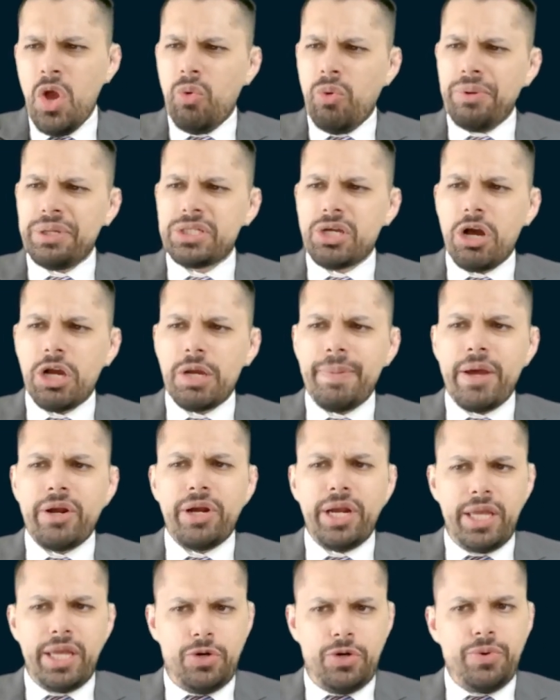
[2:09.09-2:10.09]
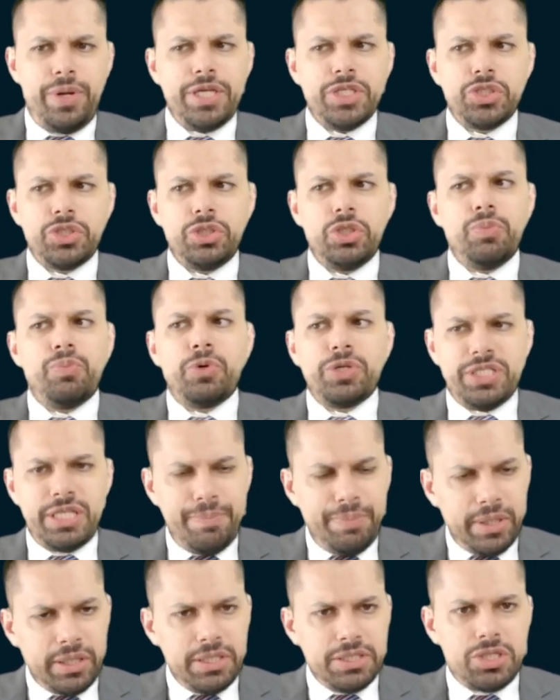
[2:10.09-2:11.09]
When we talk about our iteration loop, we're
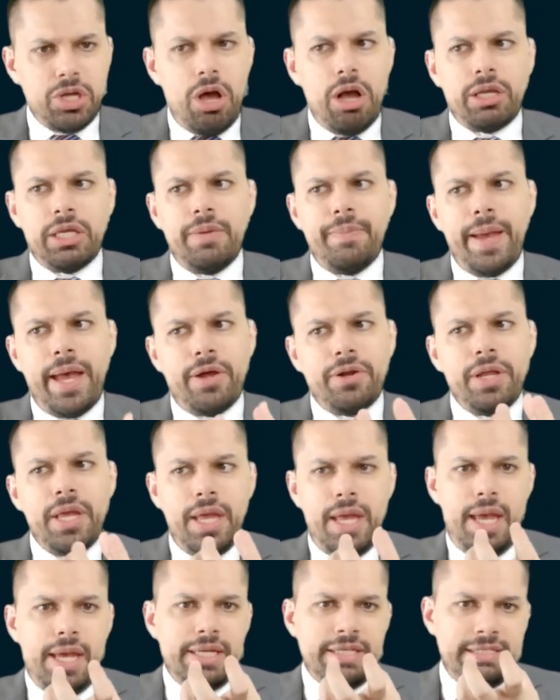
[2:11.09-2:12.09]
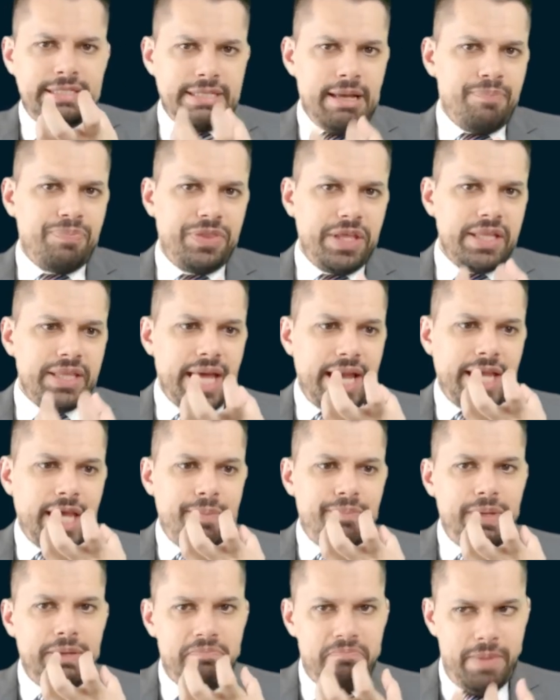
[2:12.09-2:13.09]
typically talking about something that
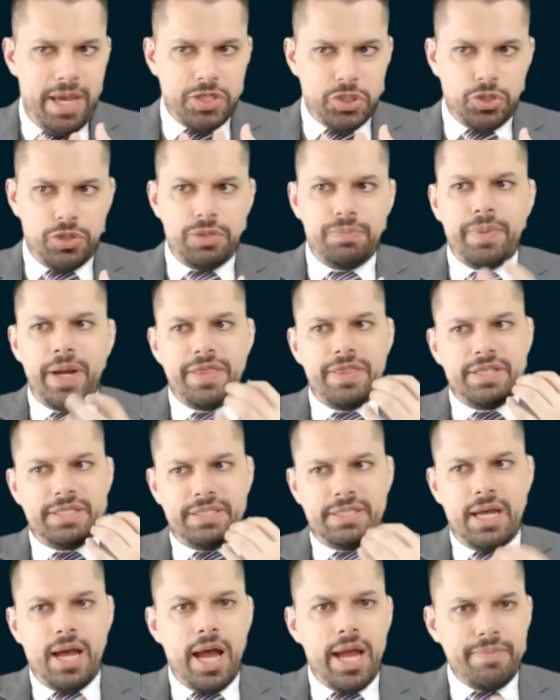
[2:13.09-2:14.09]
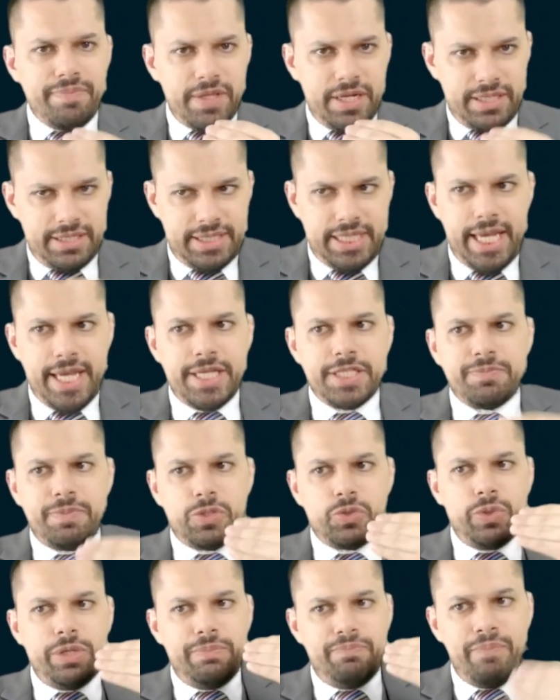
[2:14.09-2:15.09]
can be measured by the time that it takes
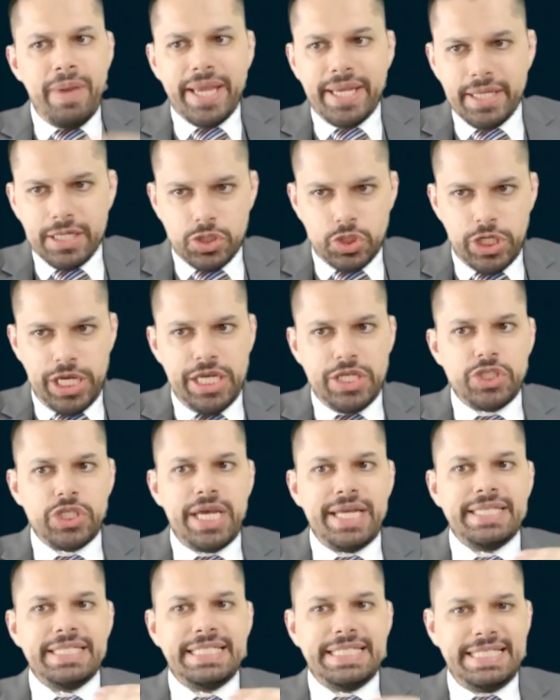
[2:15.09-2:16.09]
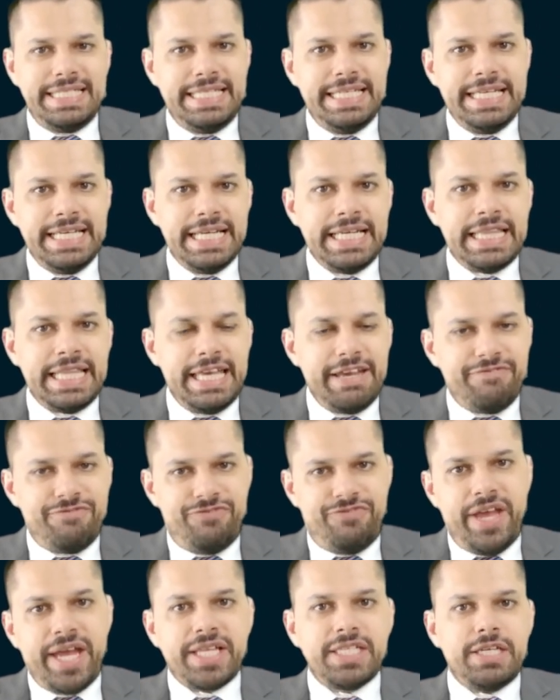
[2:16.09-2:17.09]
between making a change and seeing the
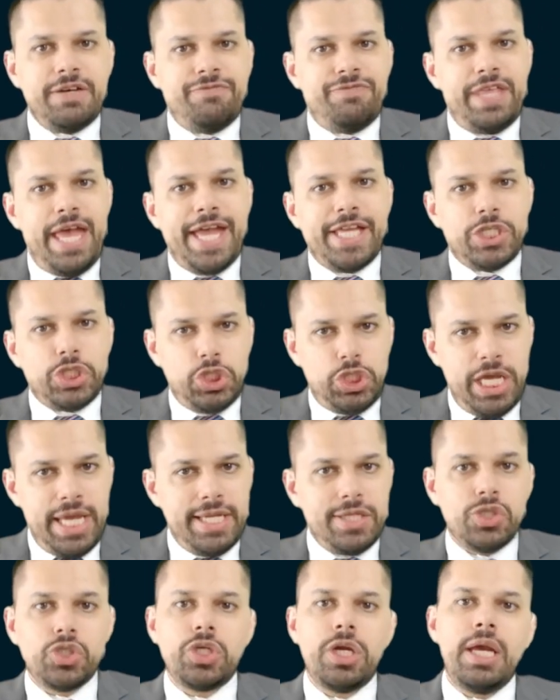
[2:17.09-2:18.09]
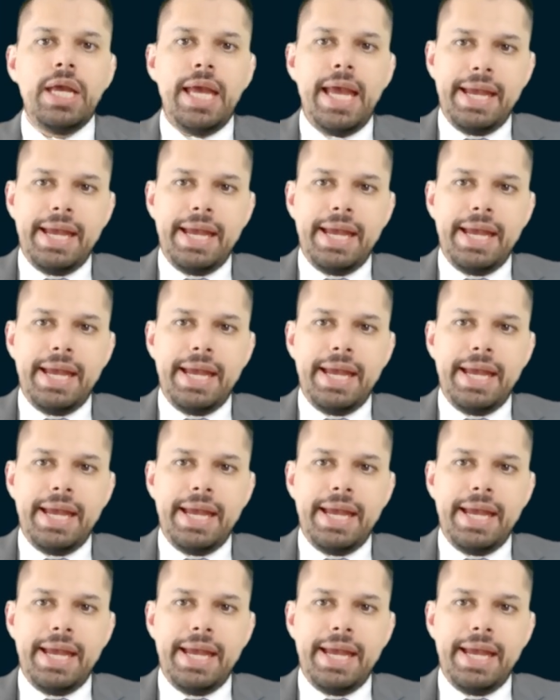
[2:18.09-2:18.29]
effect of that change.